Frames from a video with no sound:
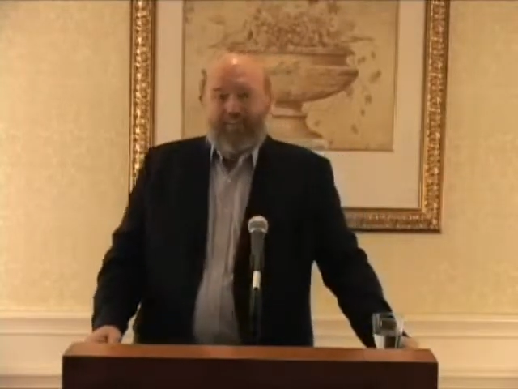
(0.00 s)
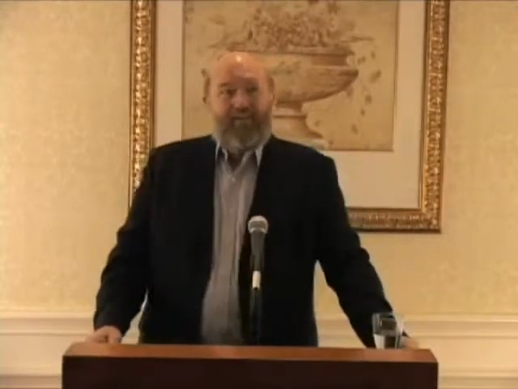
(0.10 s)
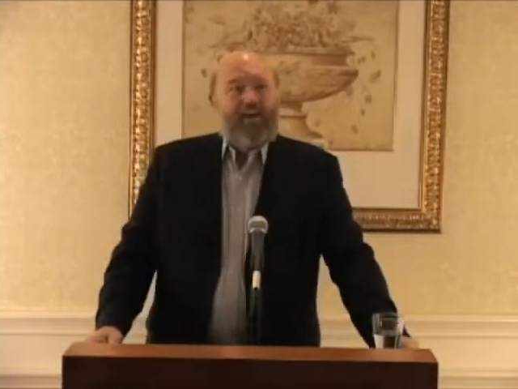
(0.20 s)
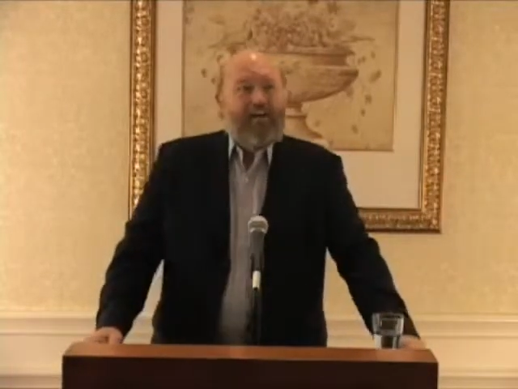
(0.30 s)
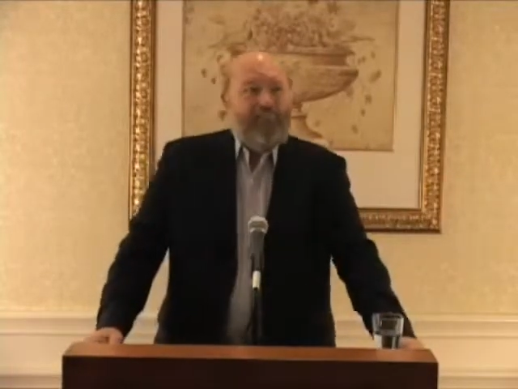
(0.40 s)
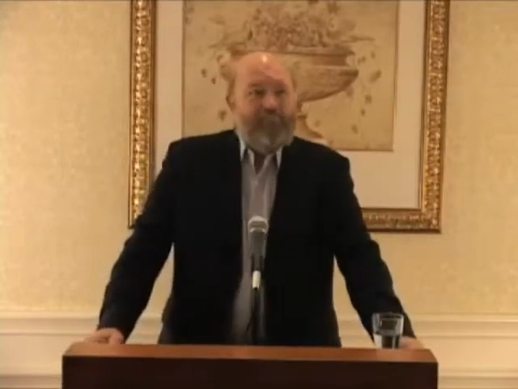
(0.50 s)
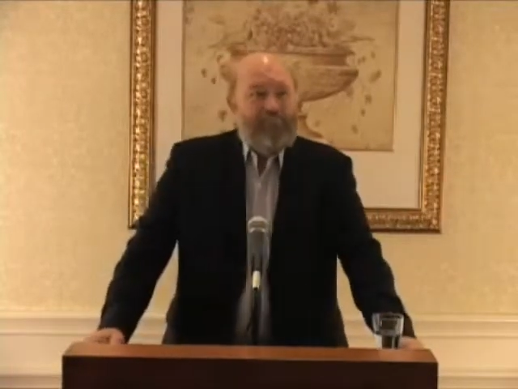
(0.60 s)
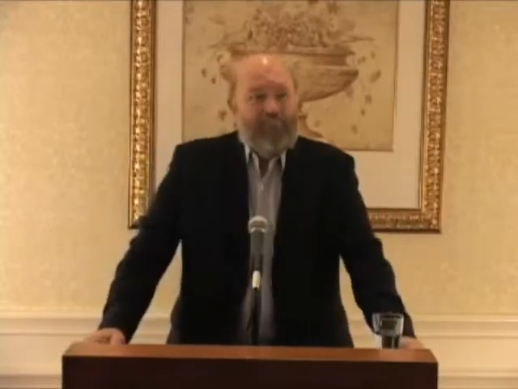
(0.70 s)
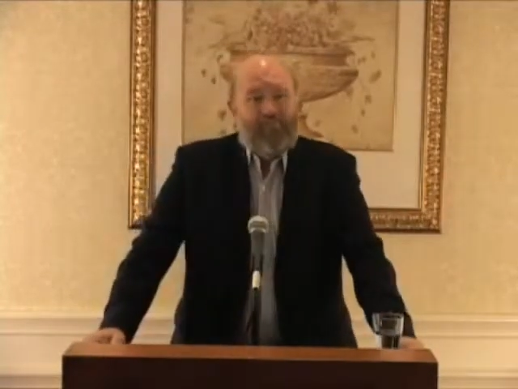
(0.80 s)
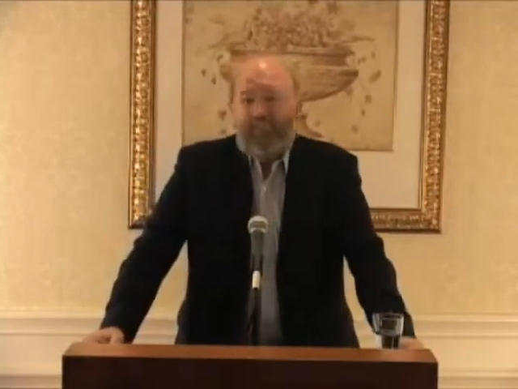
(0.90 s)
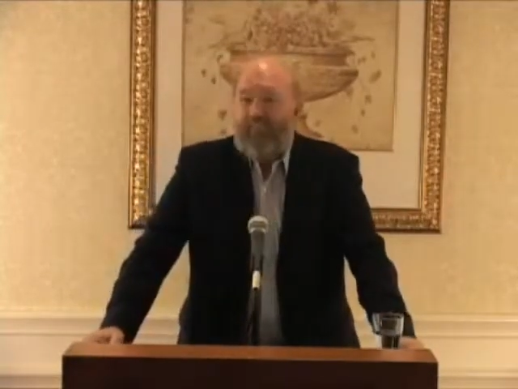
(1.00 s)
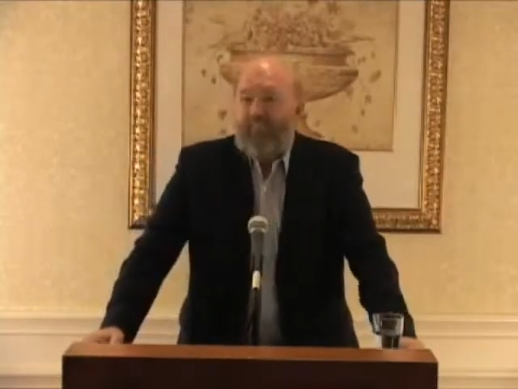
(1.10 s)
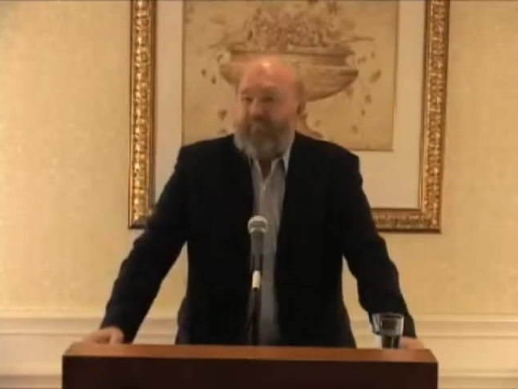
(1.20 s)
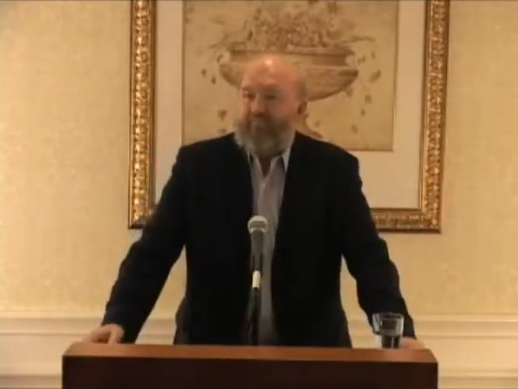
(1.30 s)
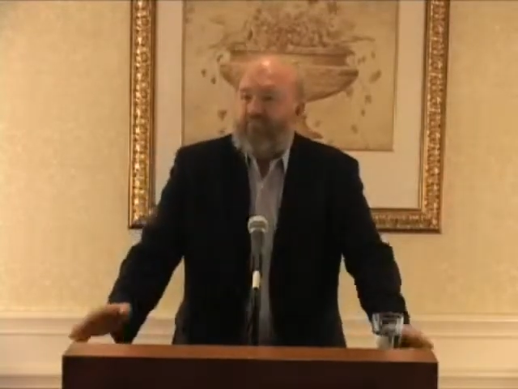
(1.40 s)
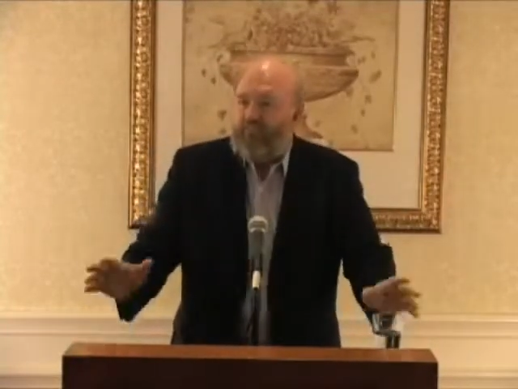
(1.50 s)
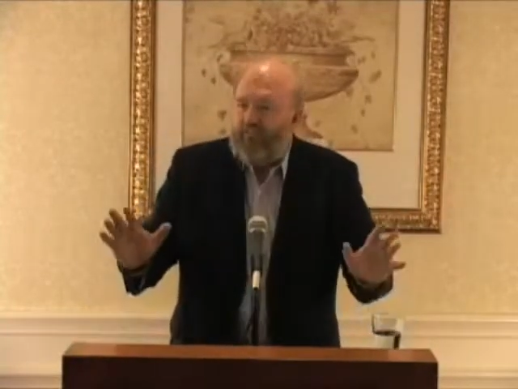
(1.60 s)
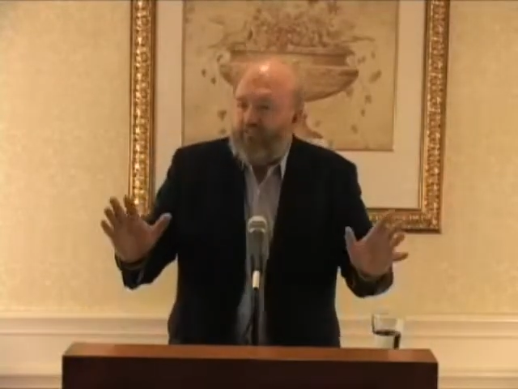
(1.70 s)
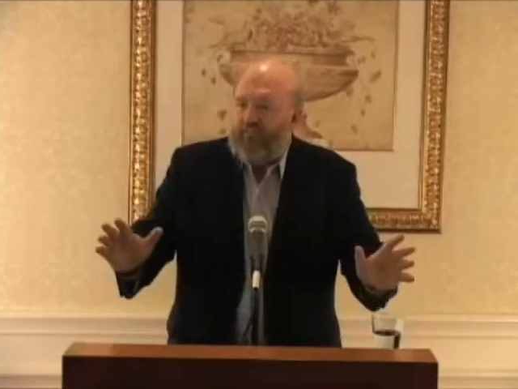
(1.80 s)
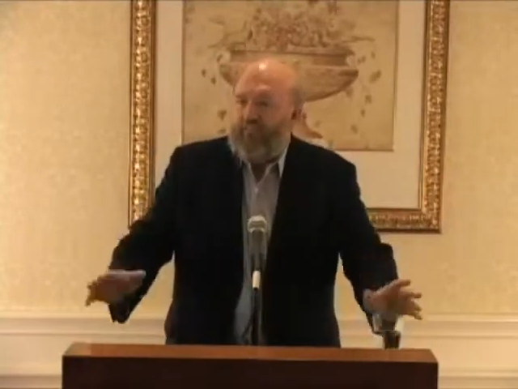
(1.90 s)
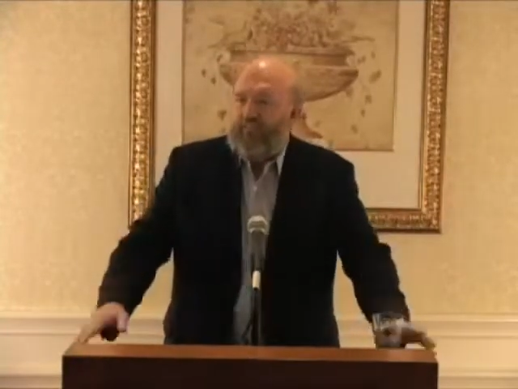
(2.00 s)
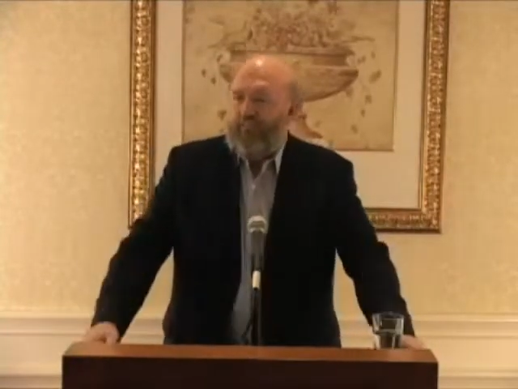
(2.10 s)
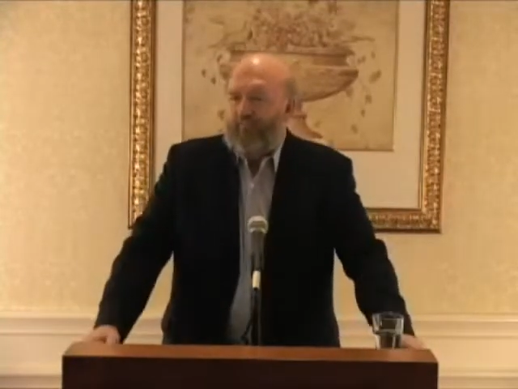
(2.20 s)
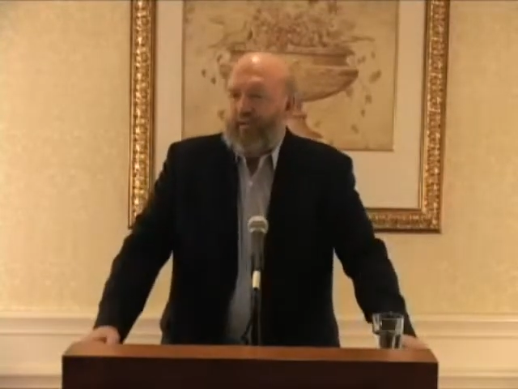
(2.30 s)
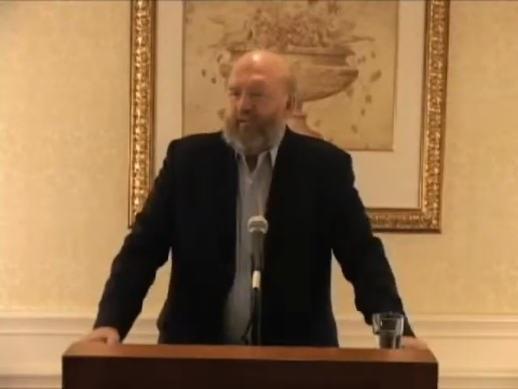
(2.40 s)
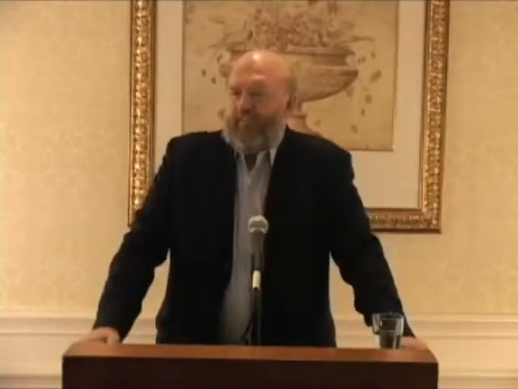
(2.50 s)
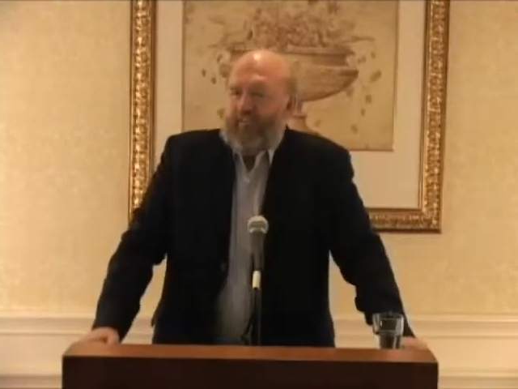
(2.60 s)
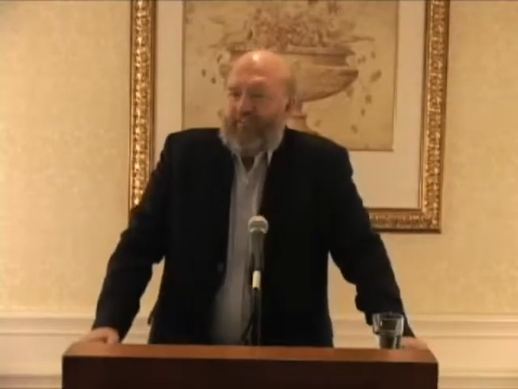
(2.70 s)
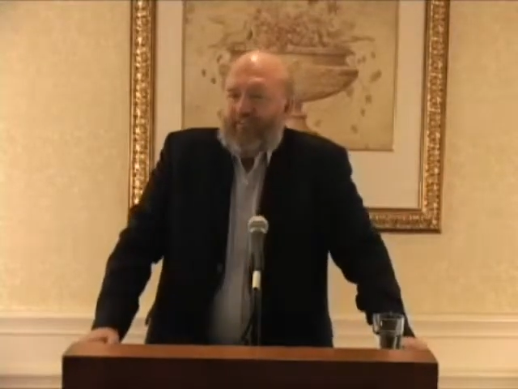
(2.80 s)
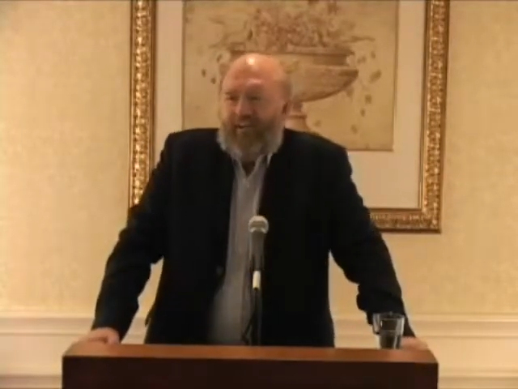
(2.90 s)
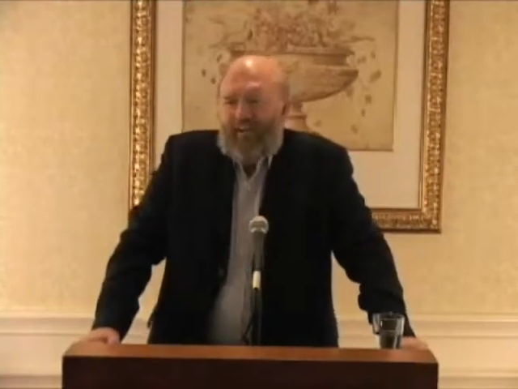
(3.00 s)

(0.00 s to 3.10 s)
the secret to successful medicine is